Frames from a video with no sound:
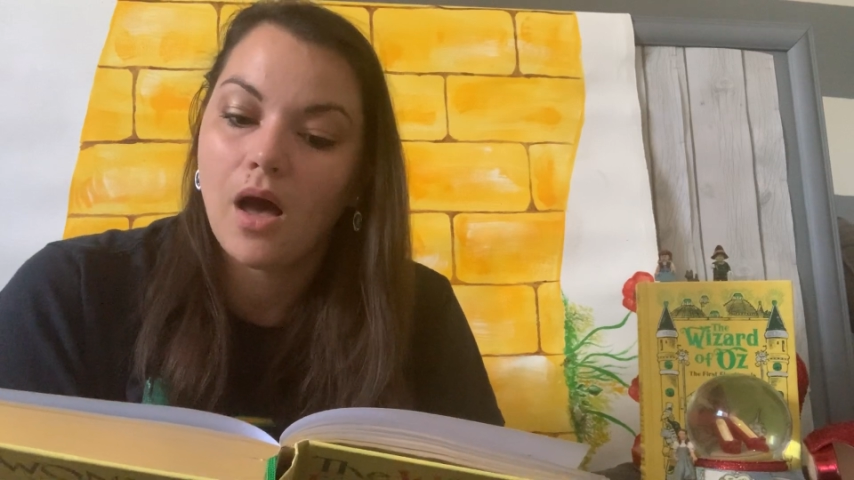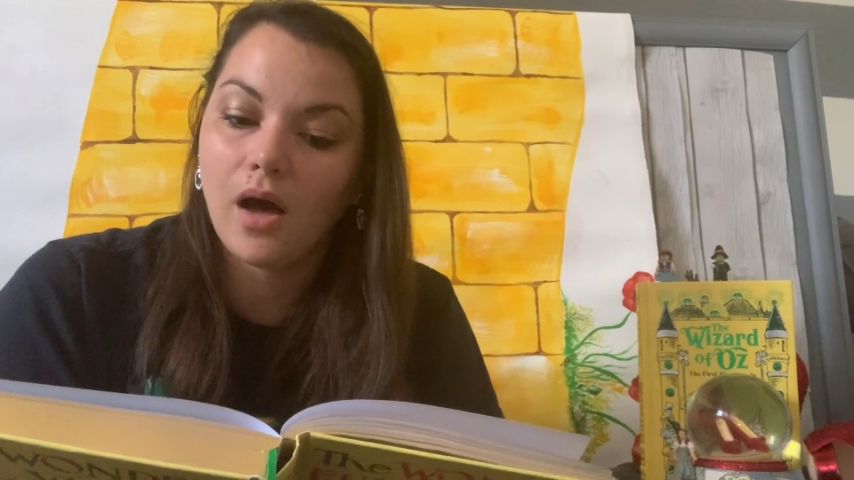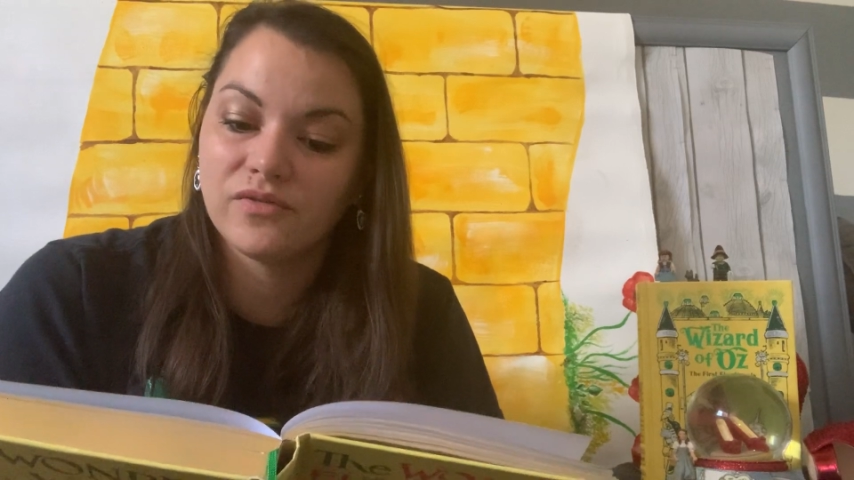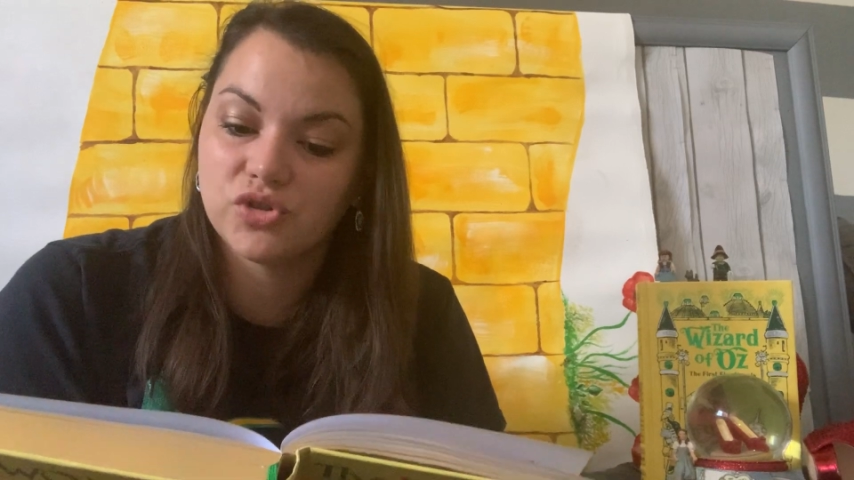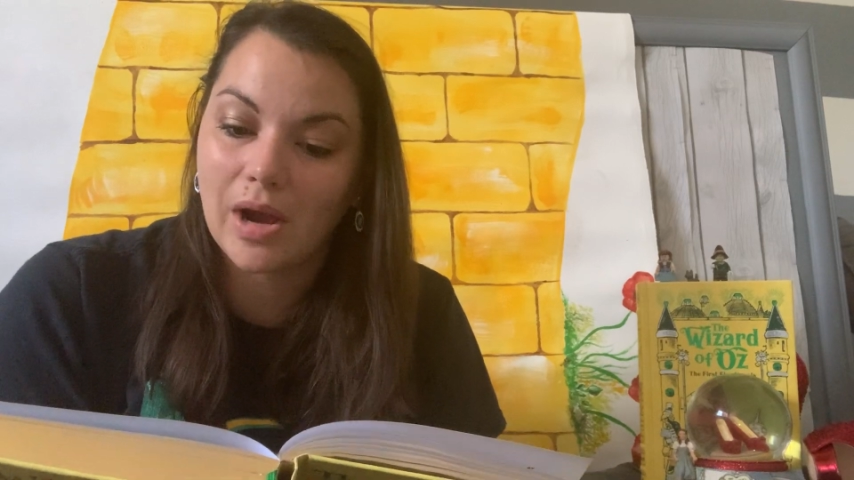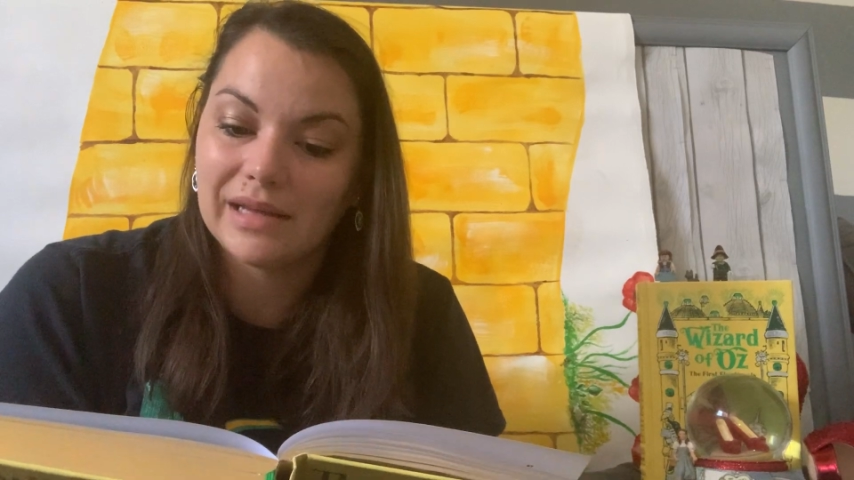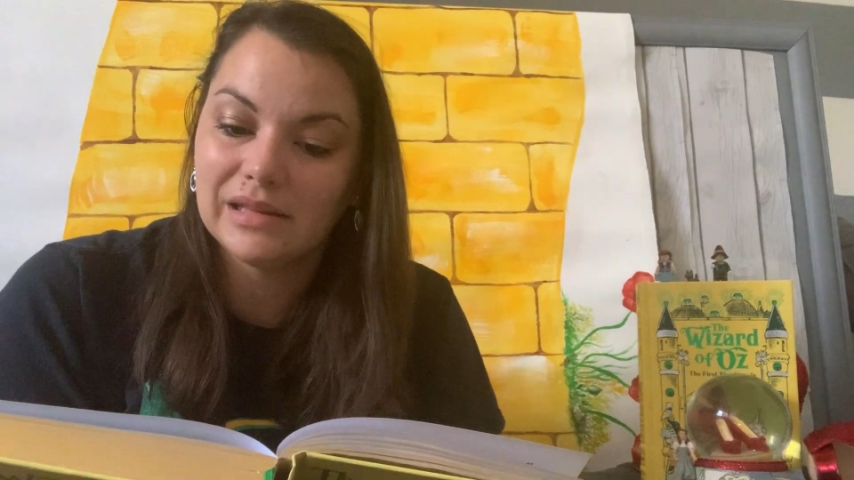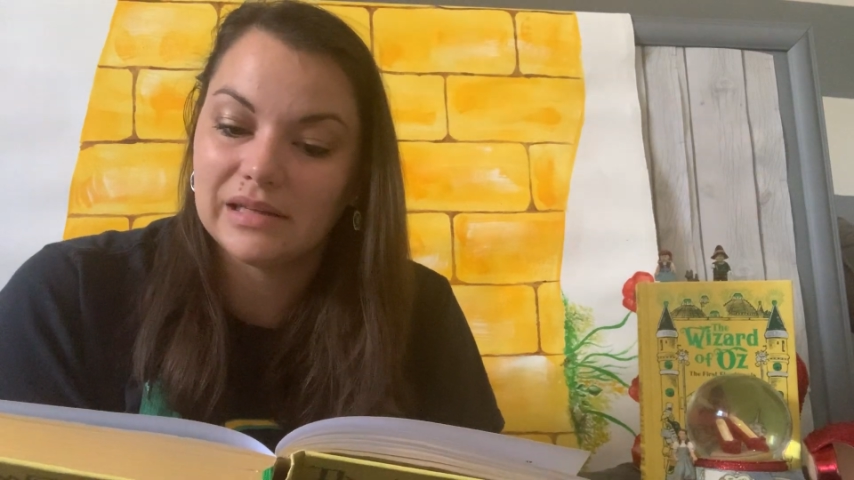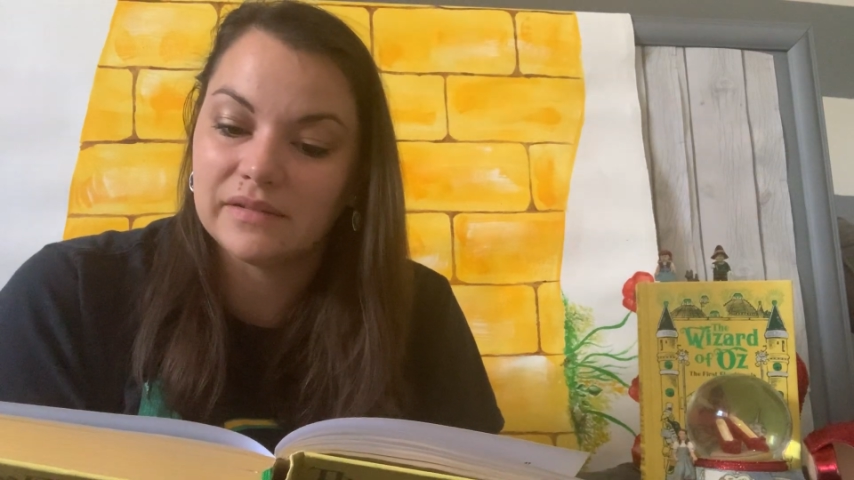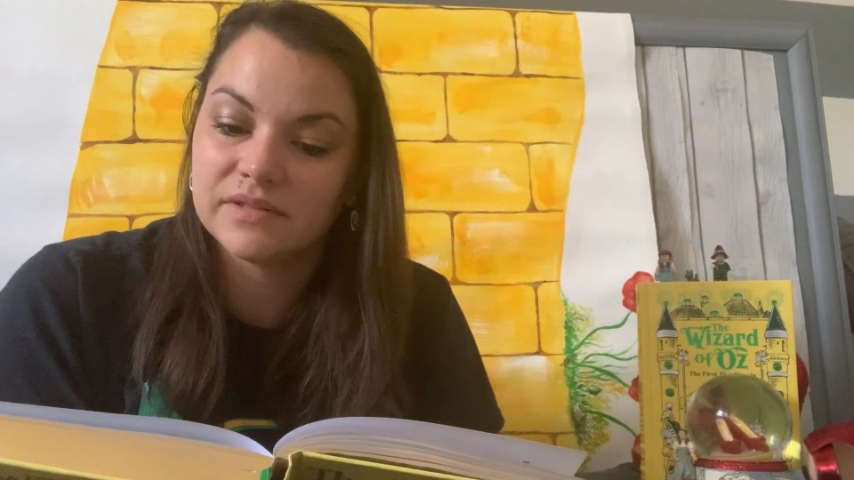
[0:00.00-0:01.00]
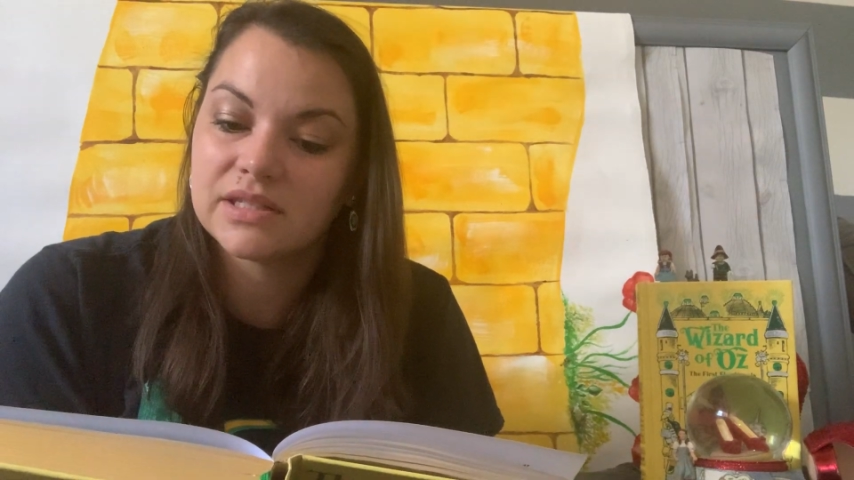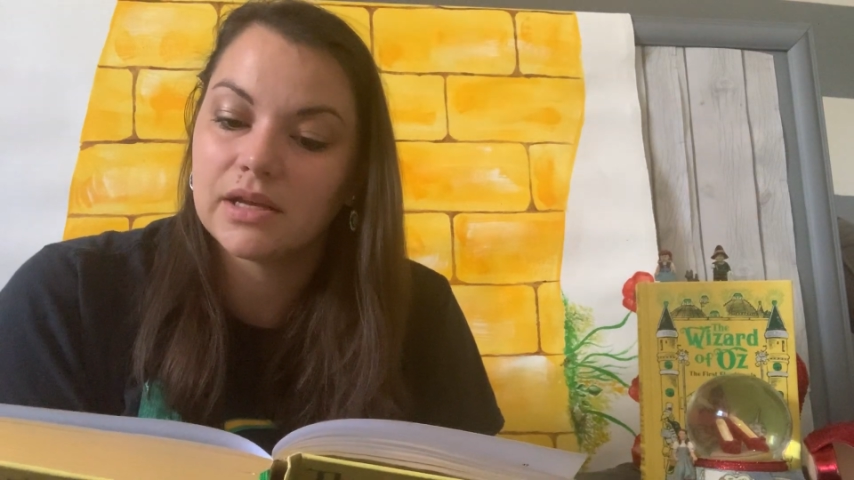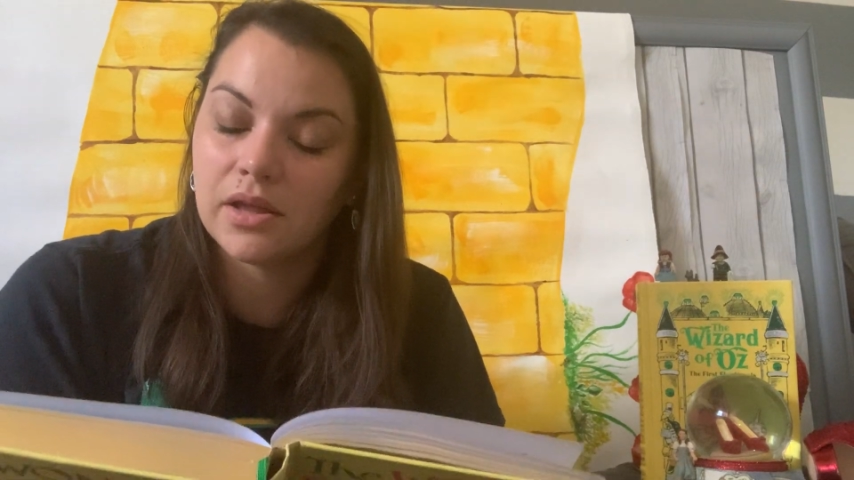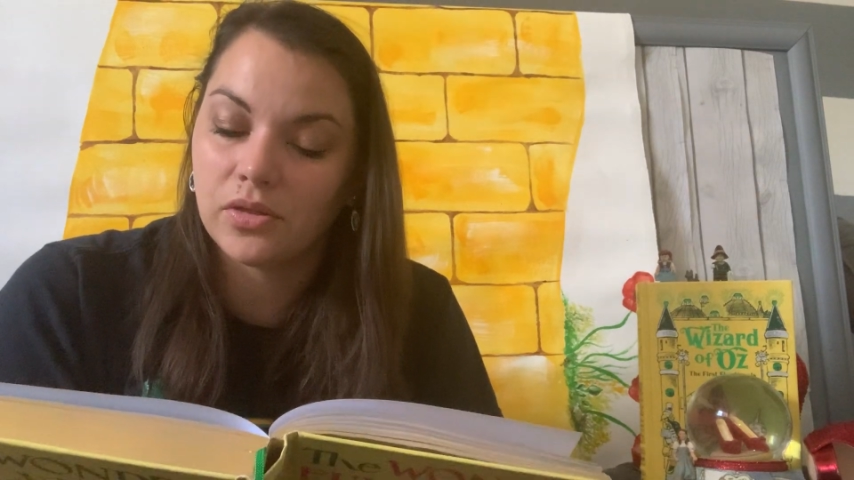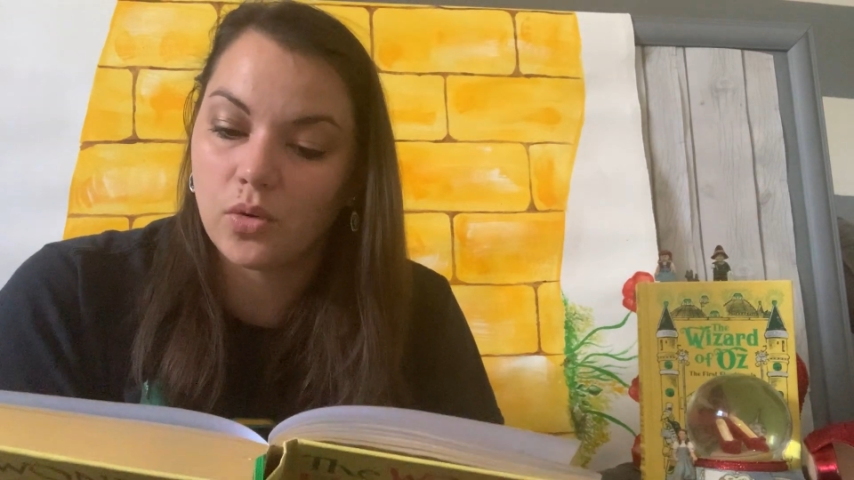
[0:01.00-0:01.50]
of dried leaves
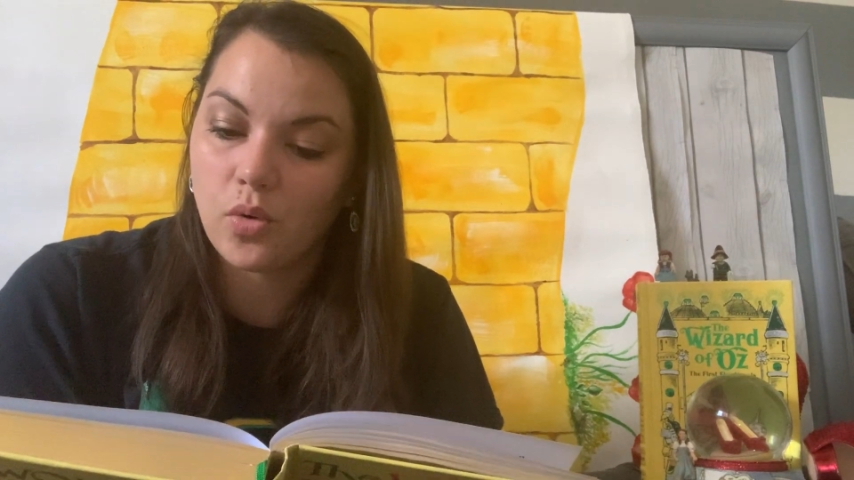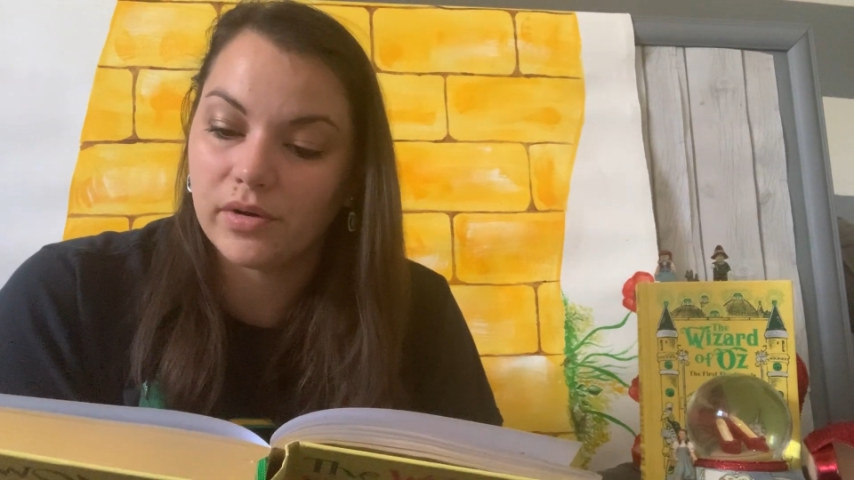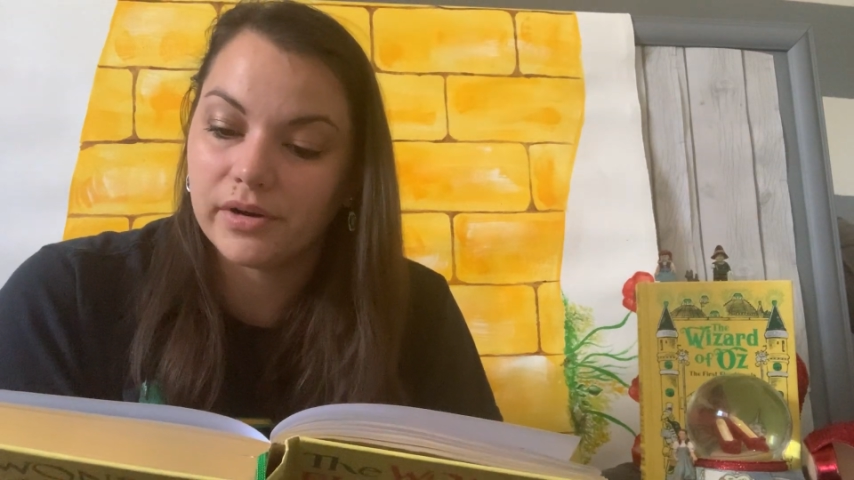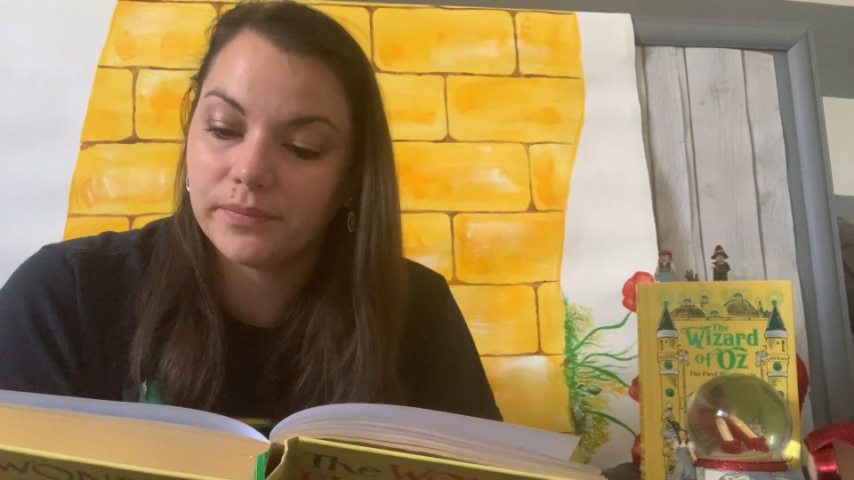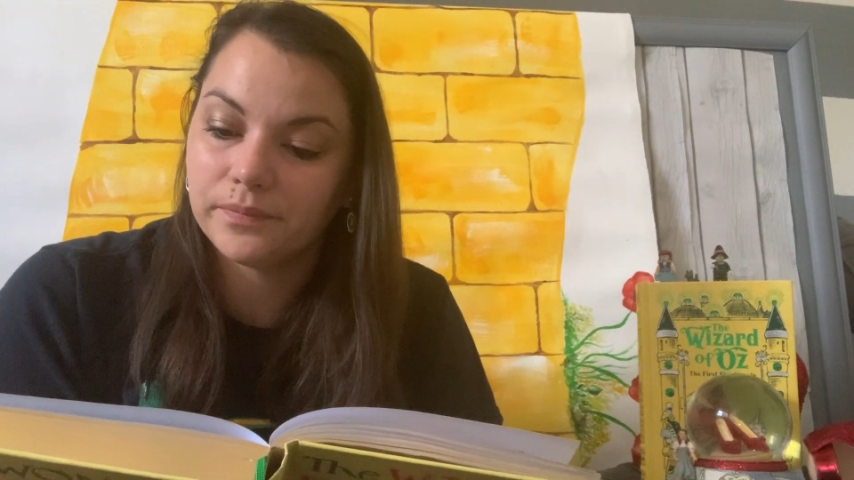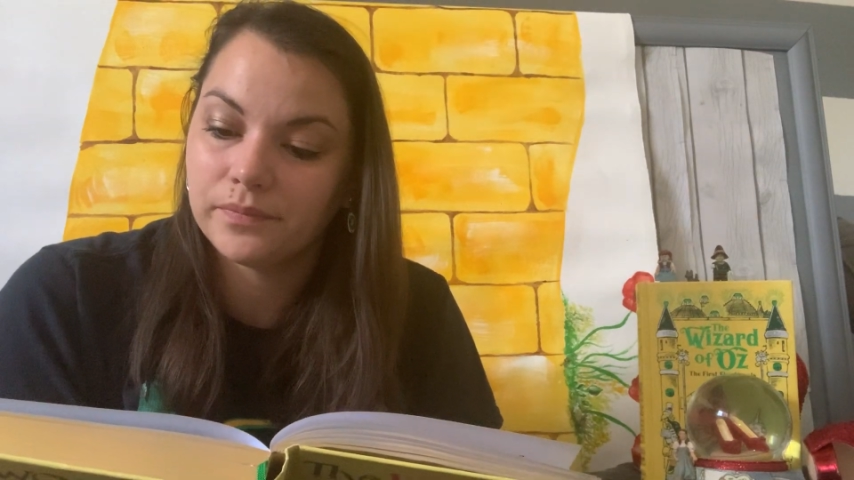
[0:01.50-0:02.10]
in the corner.